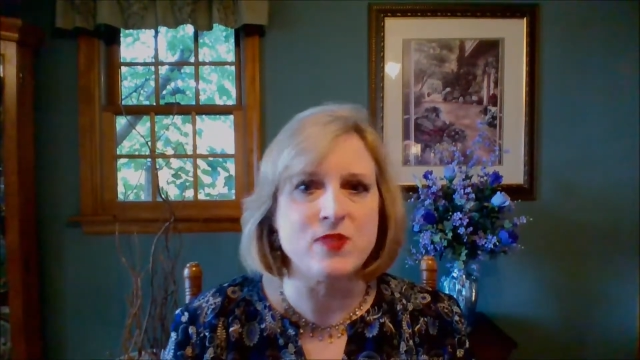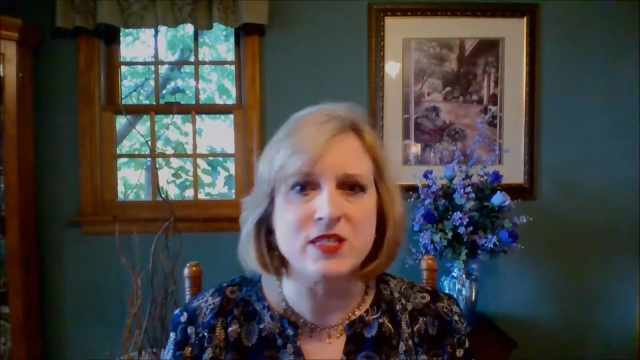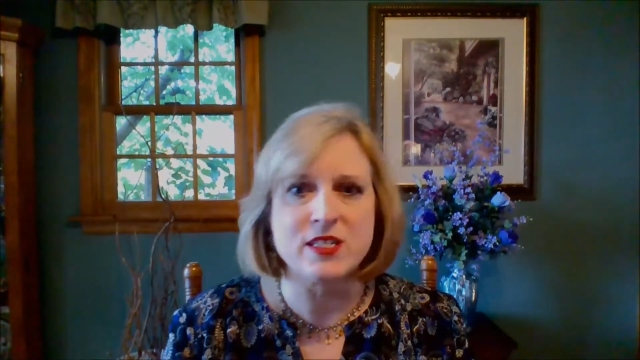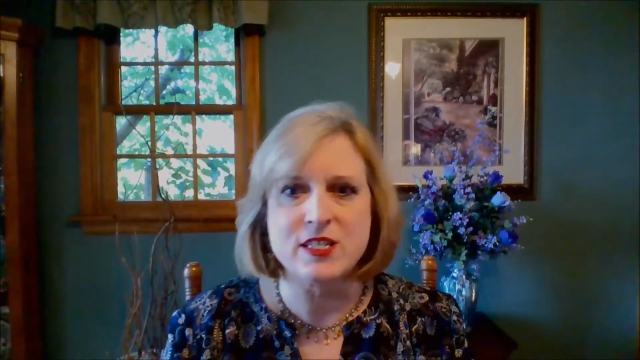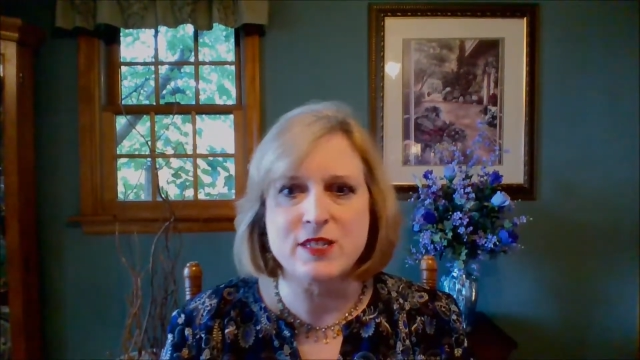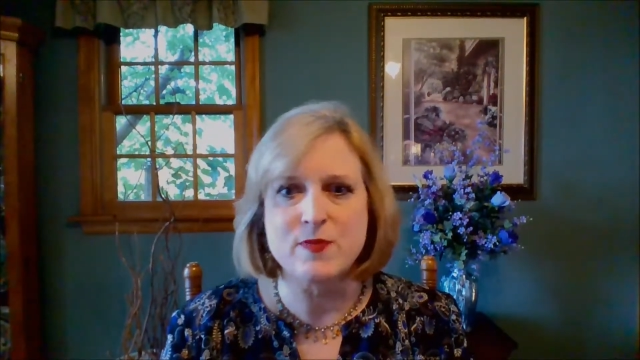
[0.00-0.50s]

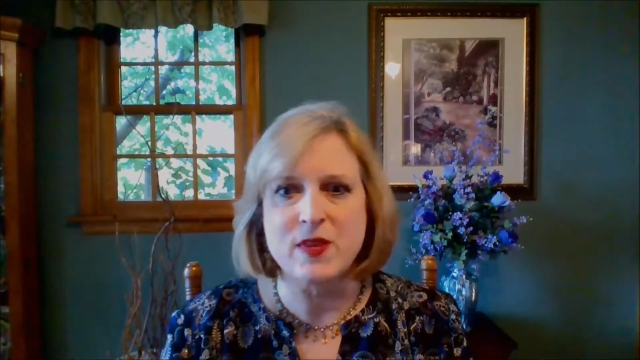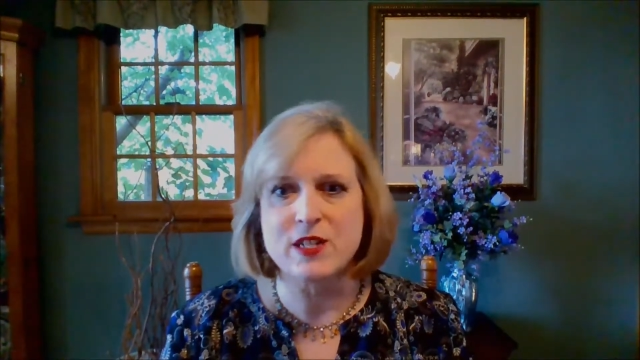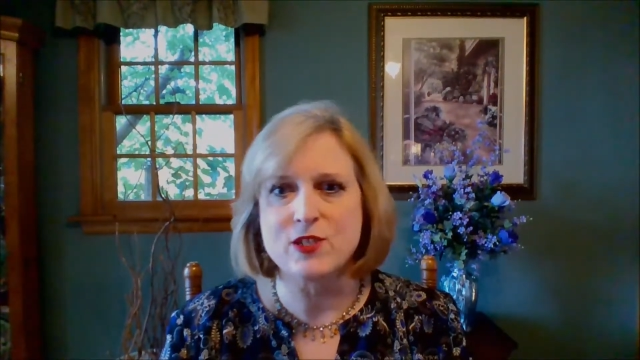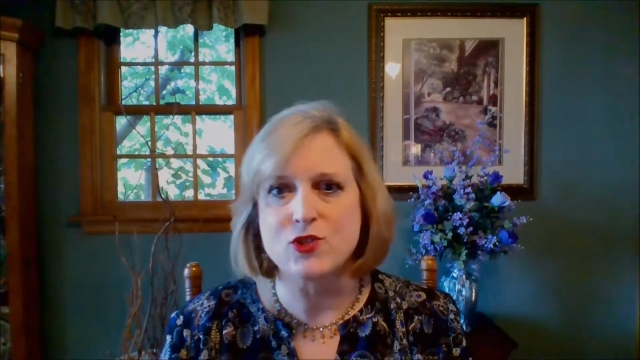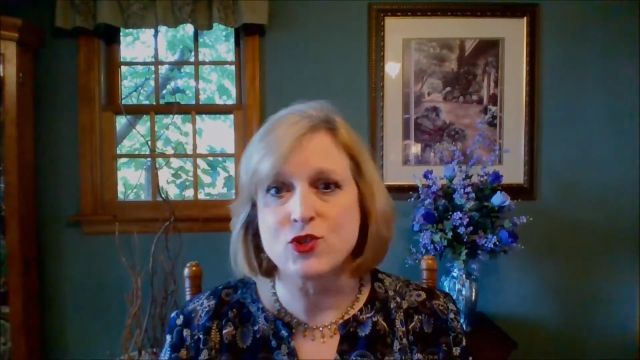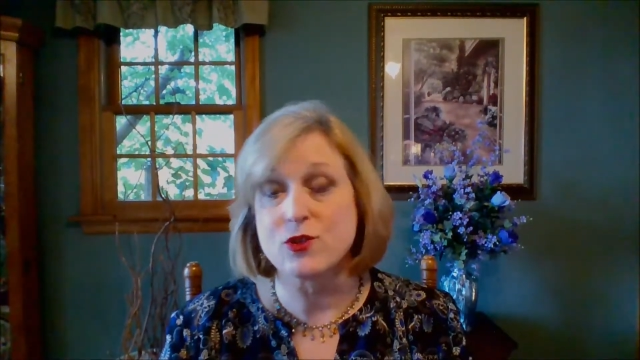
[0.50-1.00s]
business
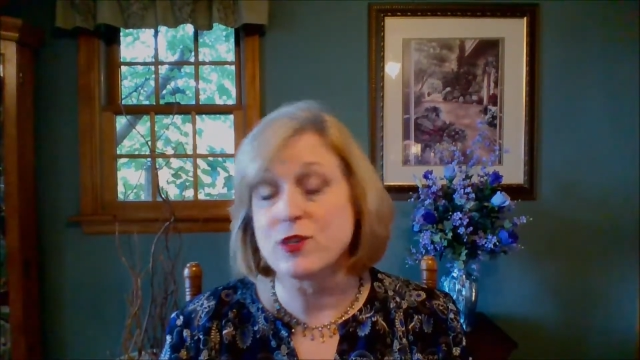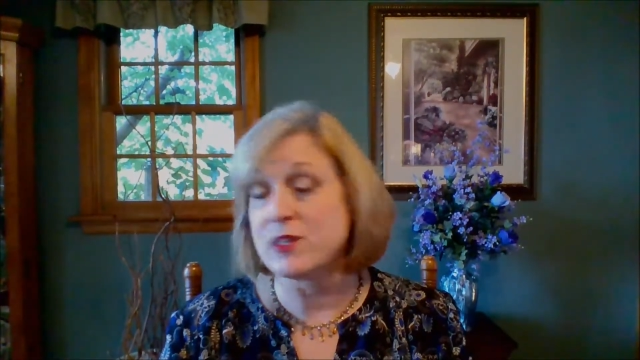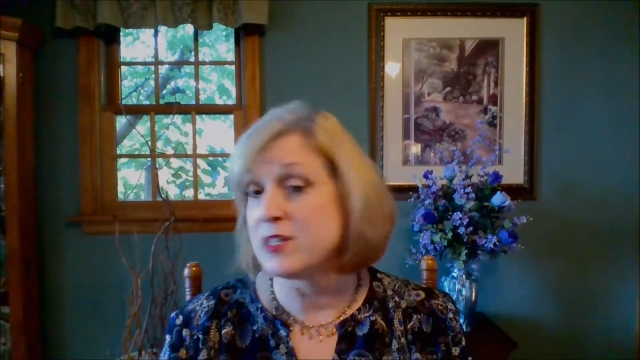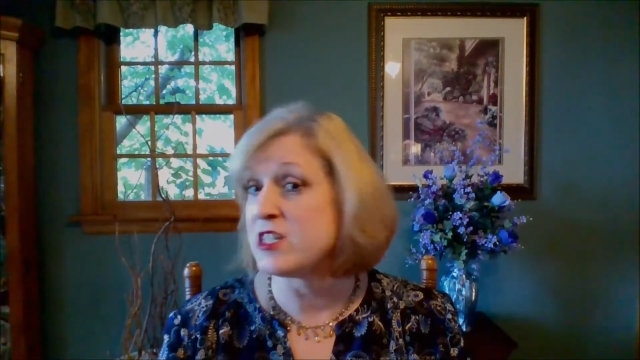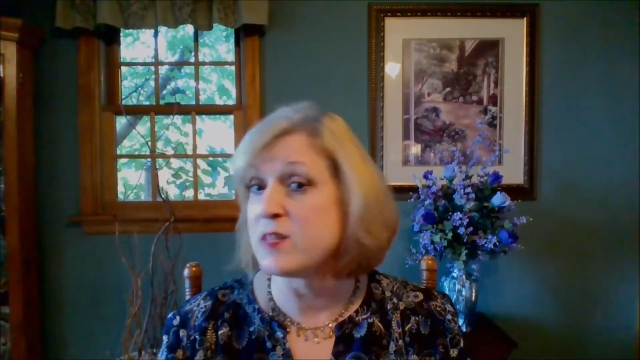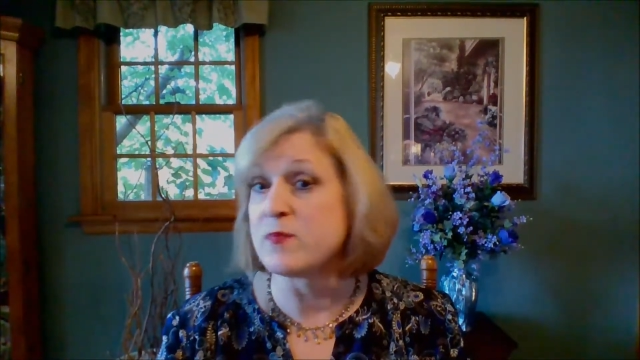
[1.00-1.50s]
manager,
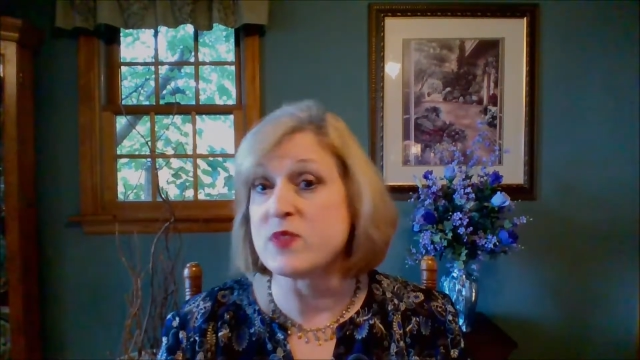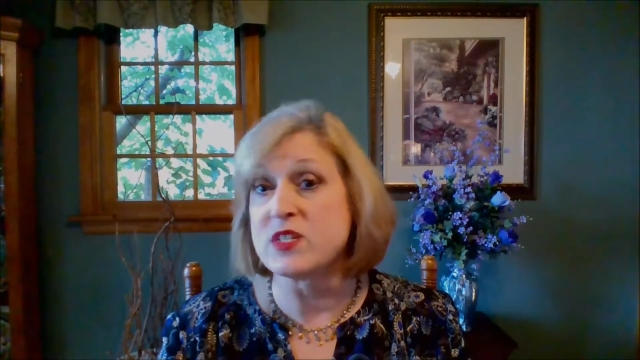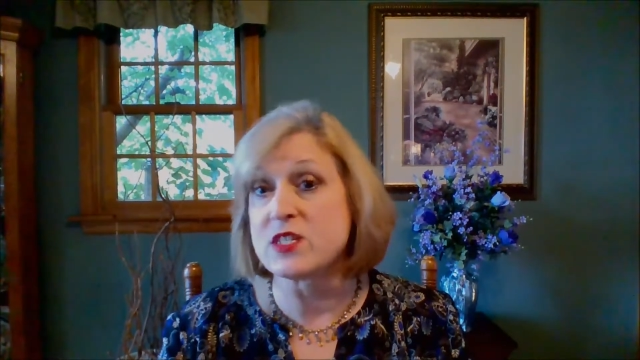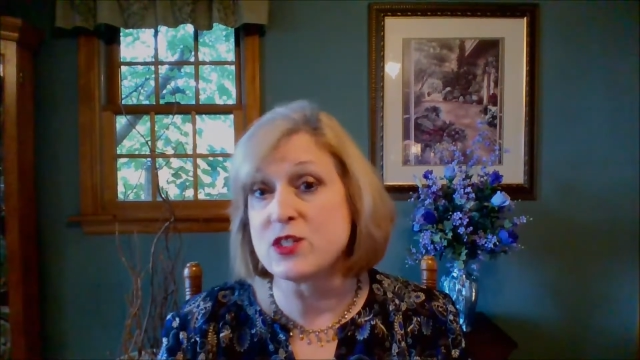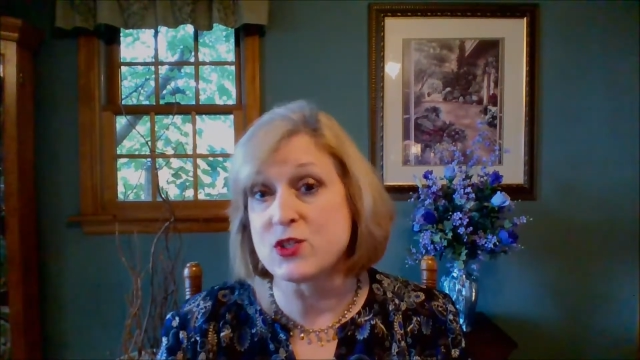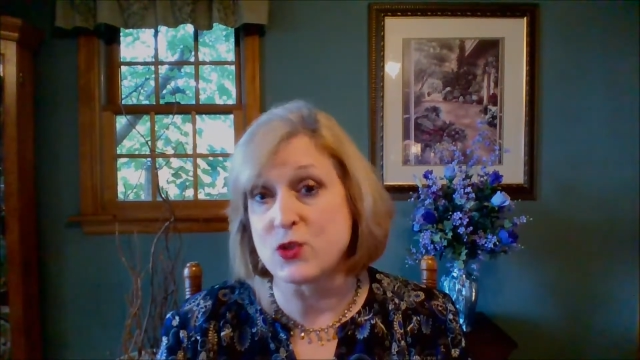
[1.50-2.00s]
and he's a
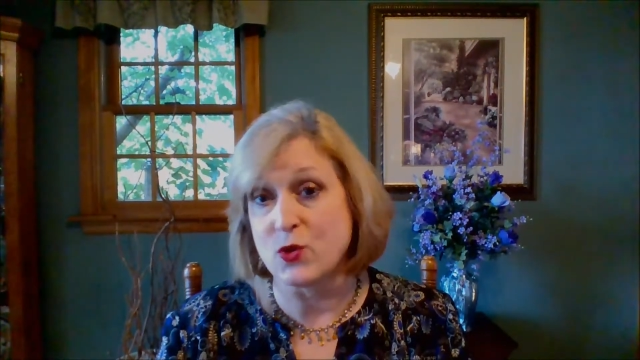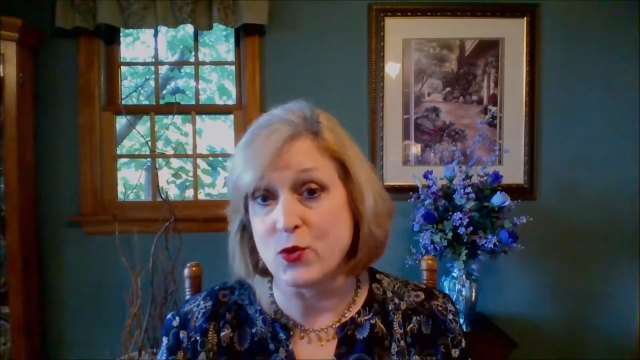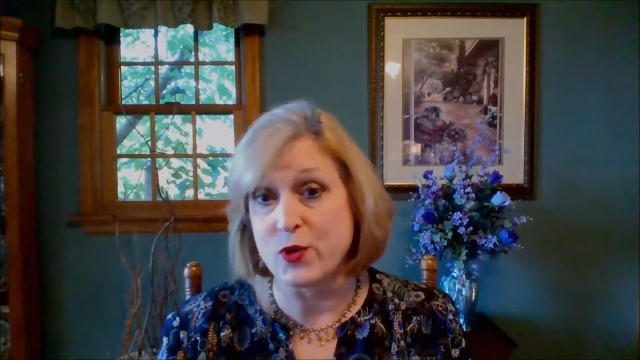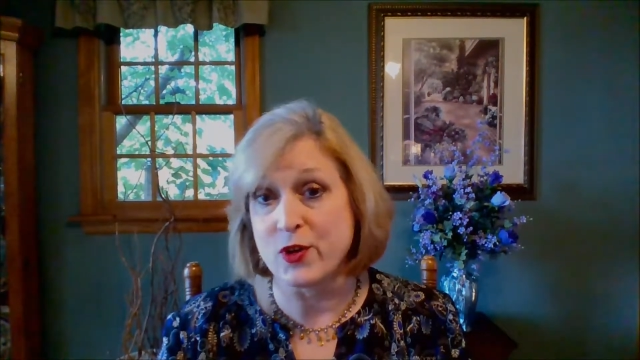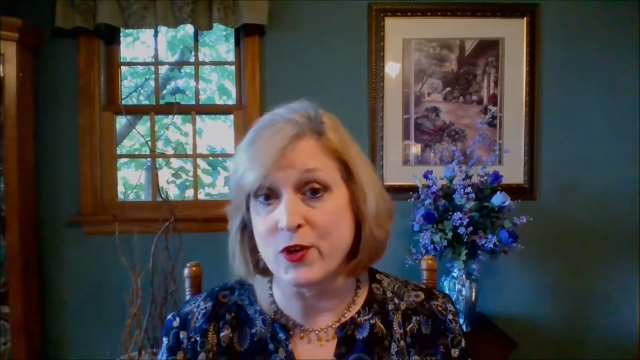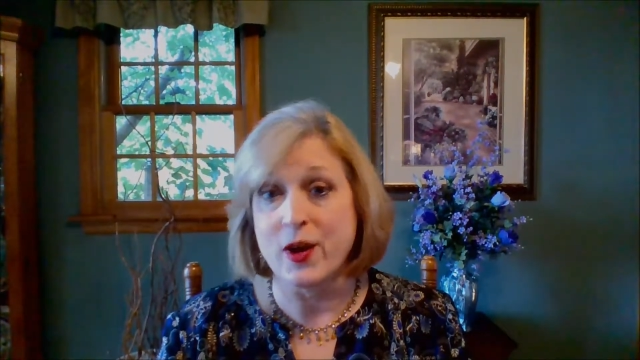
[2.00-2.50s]
business
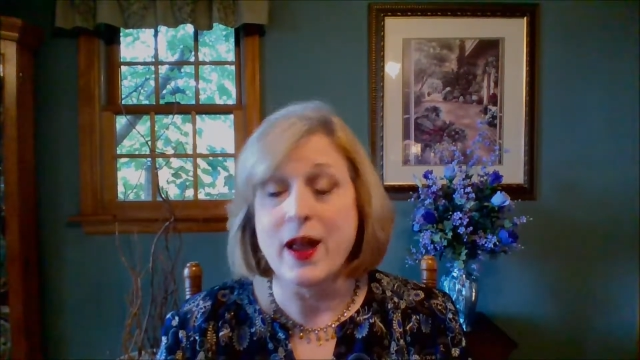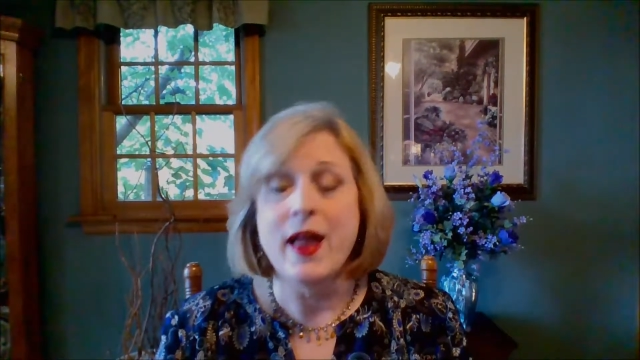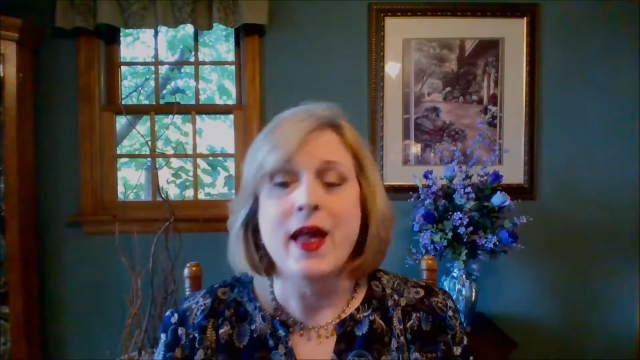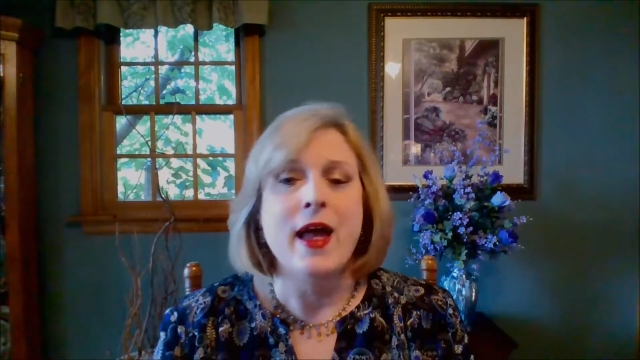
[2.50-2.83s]
lawyer.